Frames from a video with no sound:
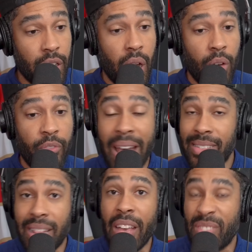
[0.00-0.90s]

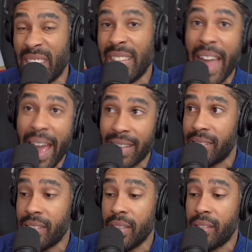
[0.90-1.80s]
Vasilevsky
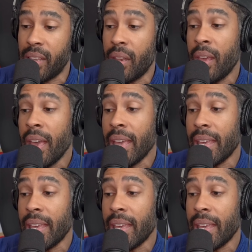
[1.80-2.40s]
last season,